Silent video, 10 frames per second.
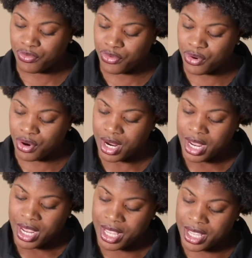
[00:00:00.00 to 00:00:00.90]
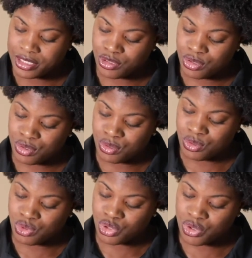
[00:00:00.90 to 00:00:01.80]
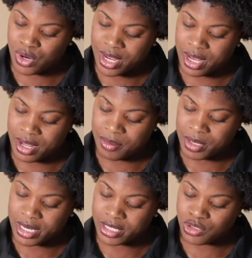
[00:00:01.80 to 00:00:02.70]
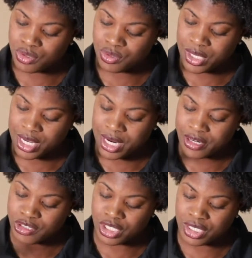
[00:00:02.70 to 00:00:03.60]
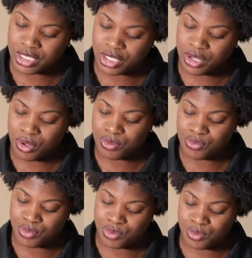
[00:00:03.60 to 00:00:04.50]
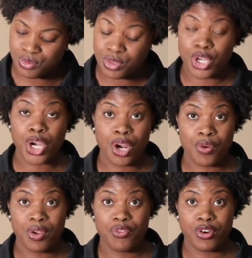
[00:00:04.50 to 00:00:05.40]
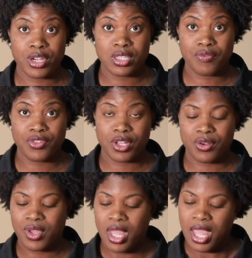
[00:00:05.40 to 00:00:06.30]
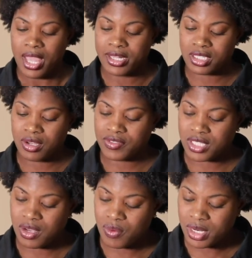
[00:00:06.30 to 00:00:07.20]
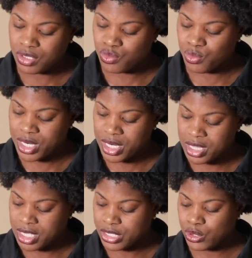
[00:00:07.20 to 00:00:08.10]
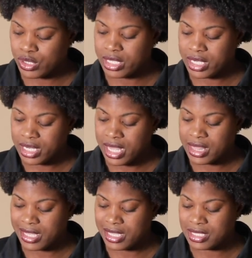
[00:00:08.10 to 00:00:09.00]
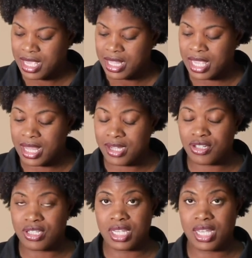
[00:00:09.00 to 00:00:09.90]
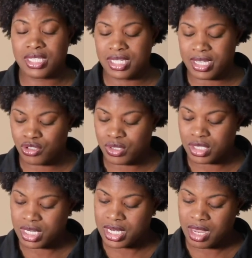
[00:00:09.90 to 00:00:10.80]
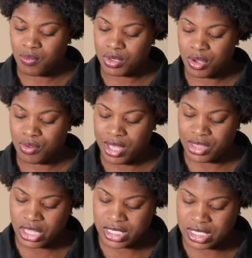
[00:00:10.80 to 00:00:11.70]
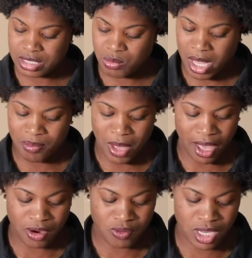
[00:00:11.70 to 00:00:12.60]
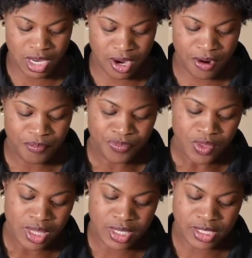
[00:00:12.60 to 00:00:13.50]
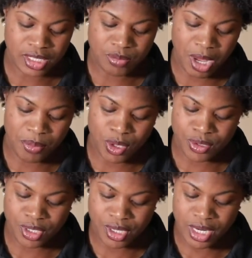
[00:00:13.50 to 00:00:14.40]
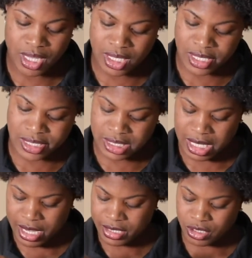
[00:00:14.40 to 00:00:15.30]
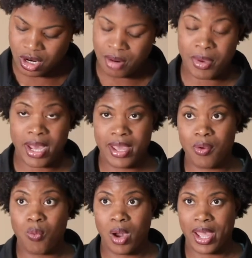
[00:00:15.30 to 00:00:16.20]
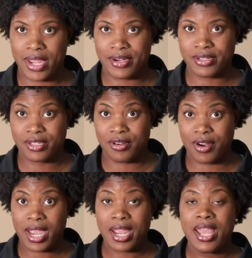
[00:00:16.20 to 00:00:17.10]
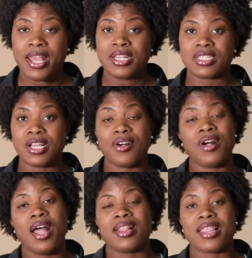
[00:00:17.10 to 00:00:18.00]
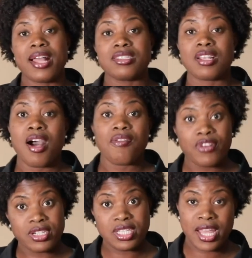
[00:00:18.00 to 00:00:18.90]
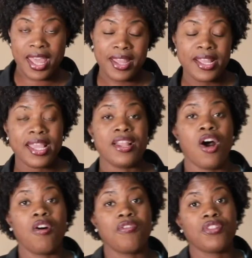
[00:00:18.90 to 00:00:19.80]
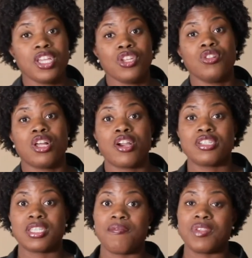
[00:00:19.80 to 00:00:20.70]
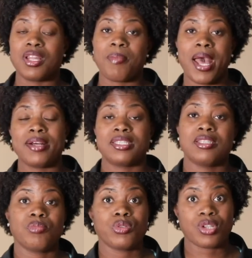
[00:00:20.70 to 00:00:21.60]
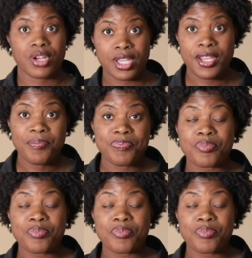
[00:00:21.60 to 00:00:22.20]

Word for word: for it to um, electrical energy to go through the current for it to flow. And so if someone is reading this or looking at this that understands electricity, they would know that this is my battery here, this is my motor, and these lines are my wires, all right? So that's all for today, and hopefully you learned something about simple circuit